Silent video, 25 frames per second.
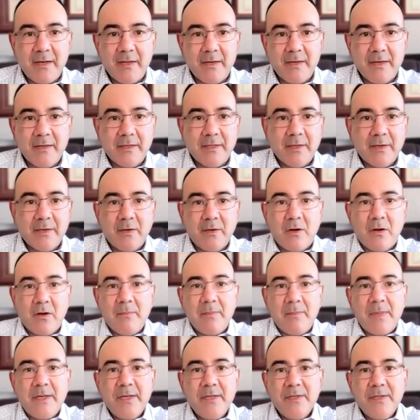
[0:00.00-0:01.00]
And our
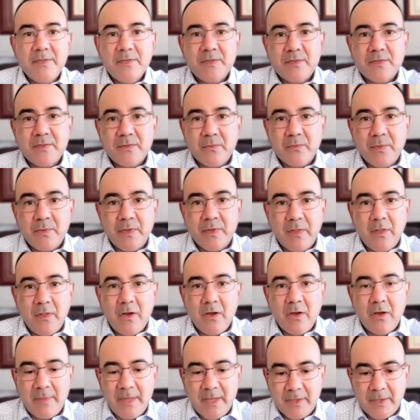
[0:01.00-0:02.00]
meetings with
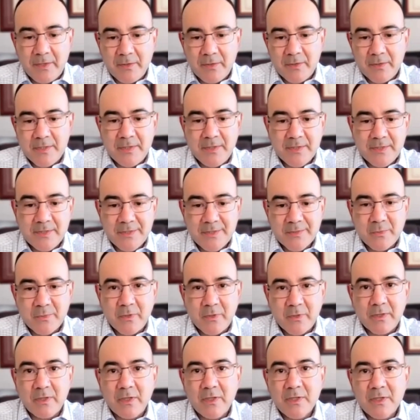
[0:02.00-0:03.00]
lawmakers, and this is
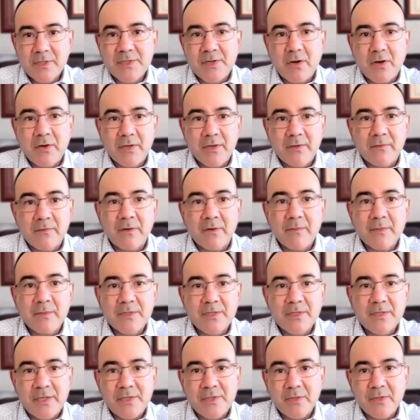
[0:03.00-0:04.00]
where it all started from
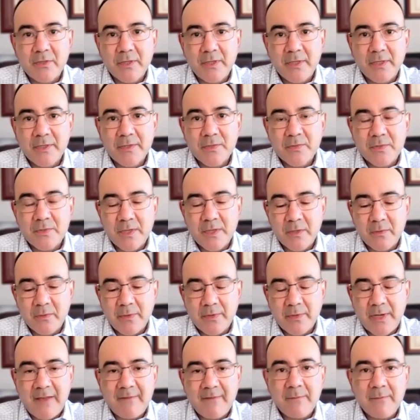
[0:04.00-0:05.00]
essentially, is we
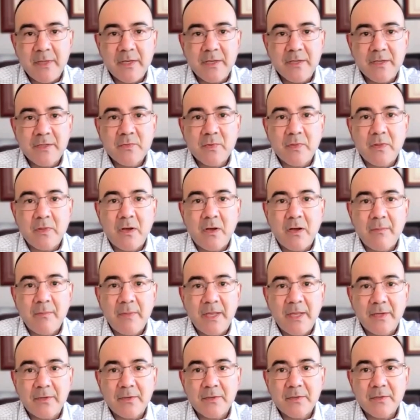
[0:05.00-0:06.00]
would have meetings with
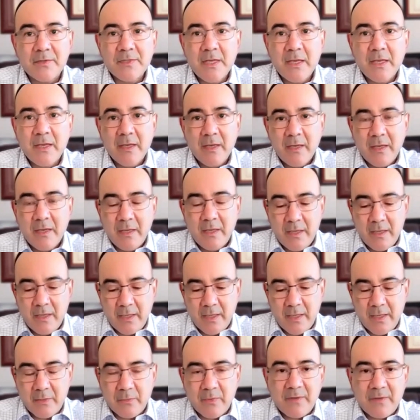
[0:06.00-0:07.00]
lawmakers,
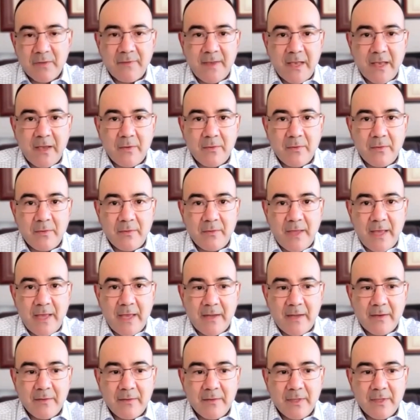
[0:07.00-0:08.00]
and we found
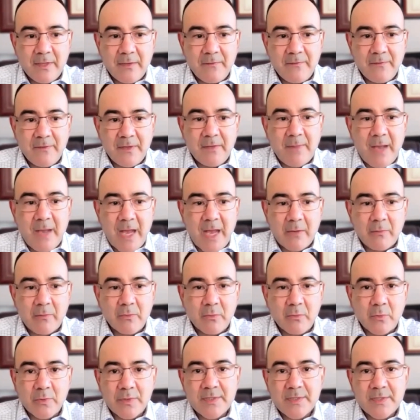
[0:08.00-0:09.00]
that the feedback we
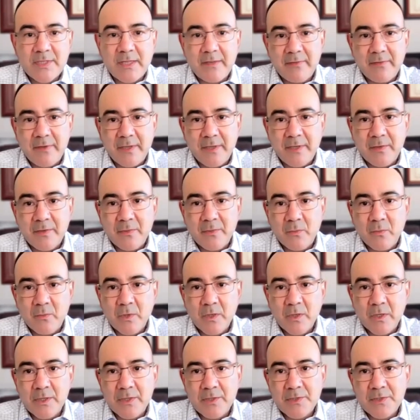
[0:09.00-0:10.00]
were receiving
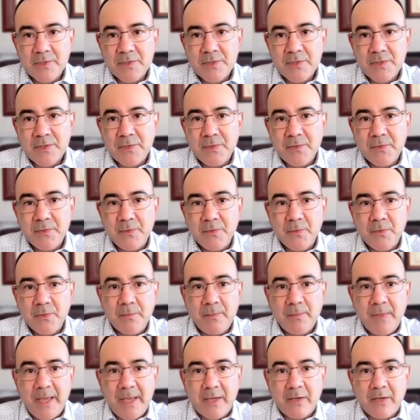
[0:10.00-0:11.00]
was
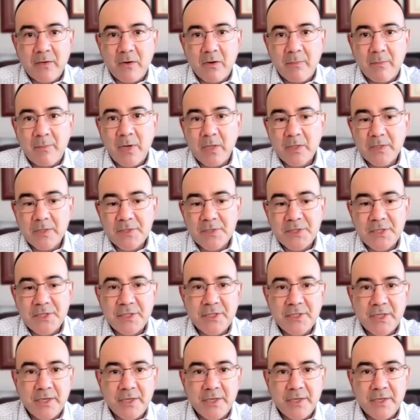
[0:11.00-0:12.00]
to make our policy
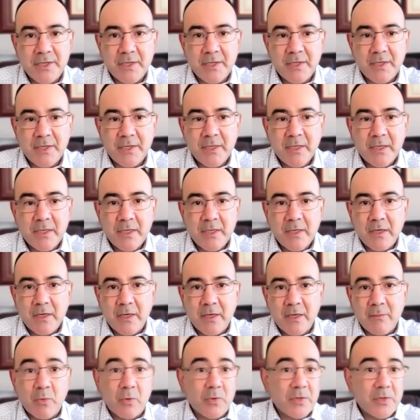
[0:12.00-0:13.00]
agenda
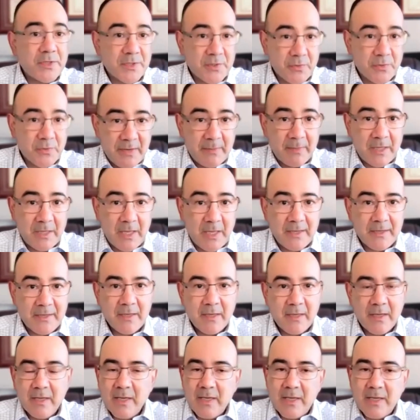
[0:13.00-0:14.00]
more streamlined.
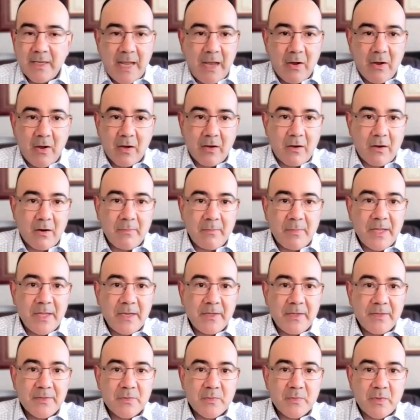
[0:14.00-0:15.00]
Now, our
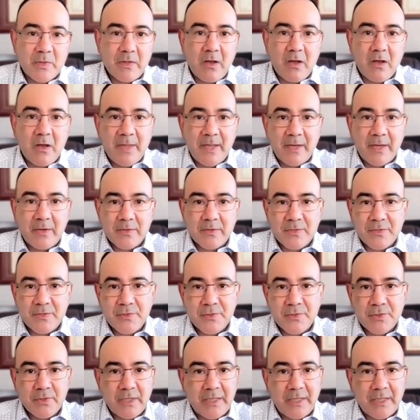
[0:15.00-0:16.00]
meetings with lawmakers
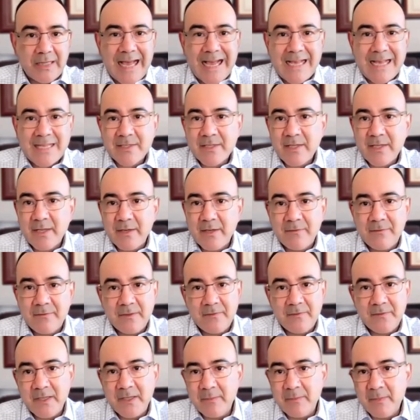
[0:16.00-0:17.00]
usually last 10 to
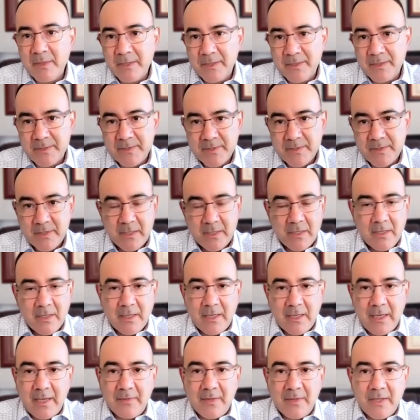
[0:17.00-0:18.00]
15 minutes,
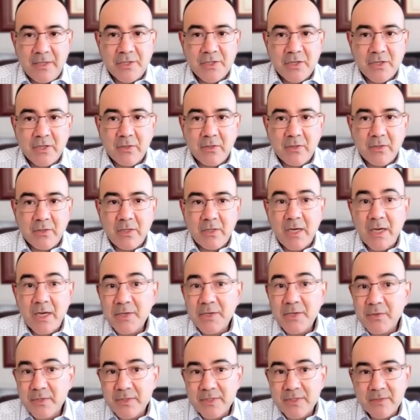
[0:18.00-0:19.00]
and they juggle
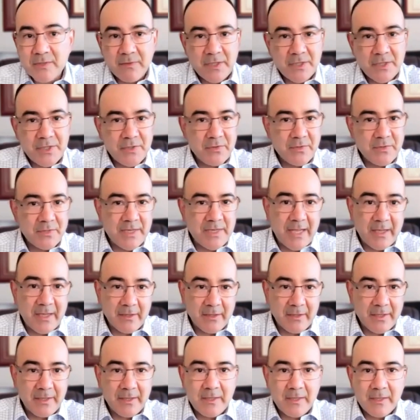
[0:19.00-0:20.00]
hundreds of issues
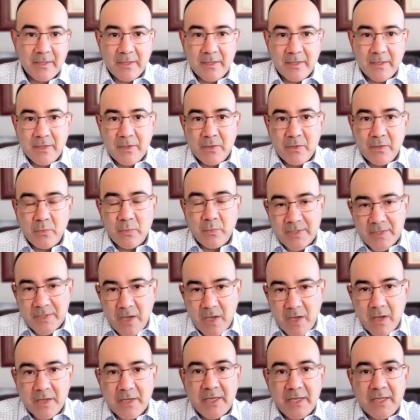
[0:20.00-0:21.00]
daily. We
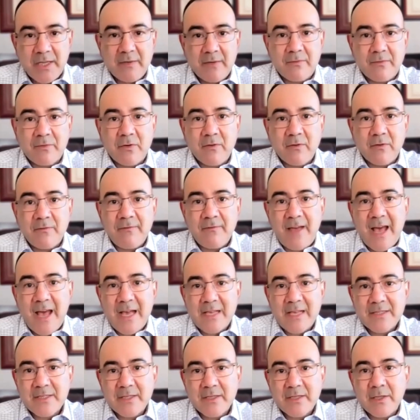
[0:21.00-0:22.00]
saw a need for a
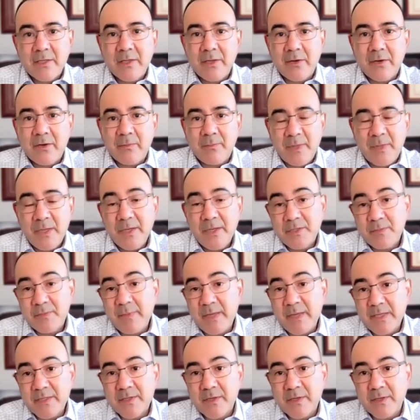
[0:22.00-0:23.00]
fast, clear pitch
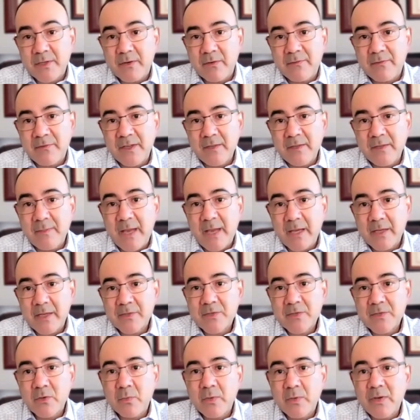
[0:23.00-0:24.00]
based on their feedback.
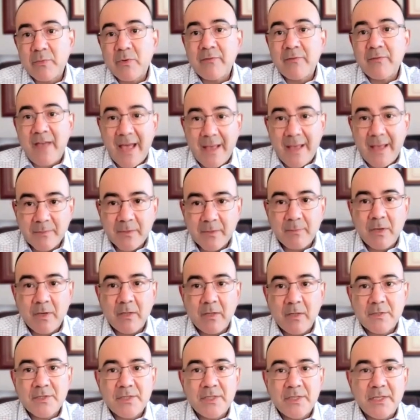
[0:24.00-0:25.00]
So we revamped the
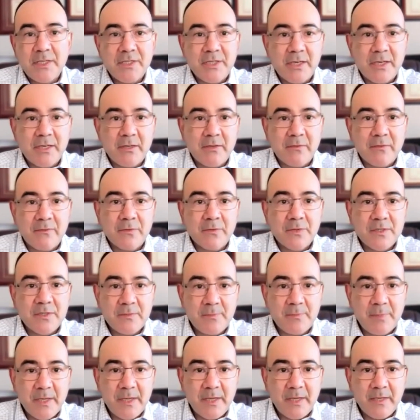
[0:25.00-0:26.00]
policy agenda for
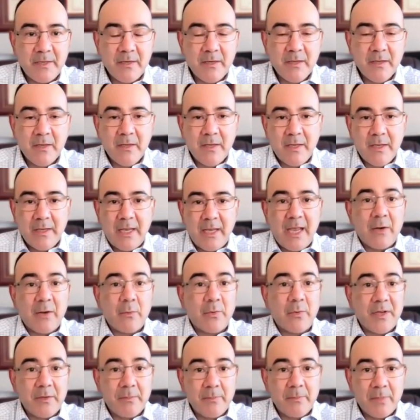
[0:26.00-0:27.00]
speed
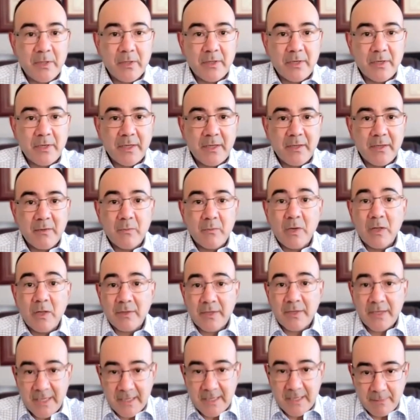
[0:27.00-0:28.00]
and readability while
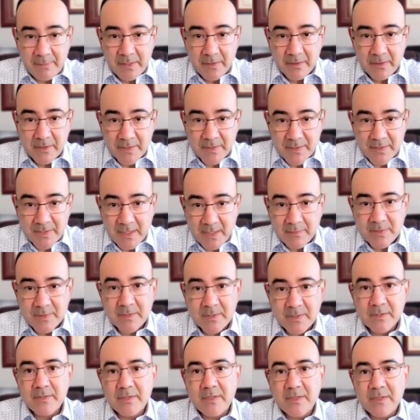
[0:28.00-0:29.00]
keeping the
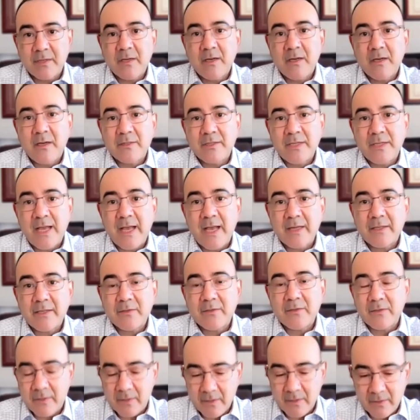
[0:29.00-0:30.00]
substance in contact
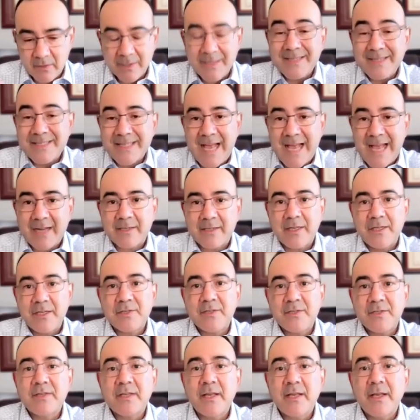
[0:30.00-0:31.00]
or intact, I
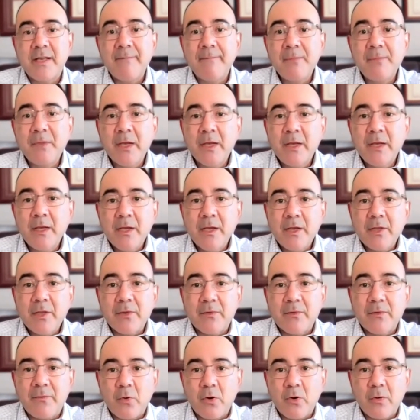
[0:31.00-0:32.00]
should say.
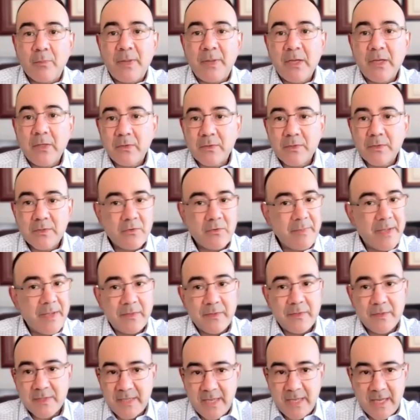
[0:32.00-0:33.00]
The 4 pillars
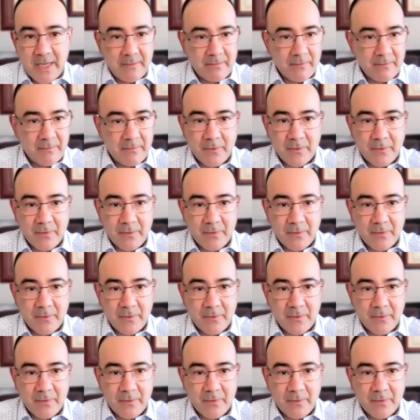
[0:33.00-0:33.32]
remain the same.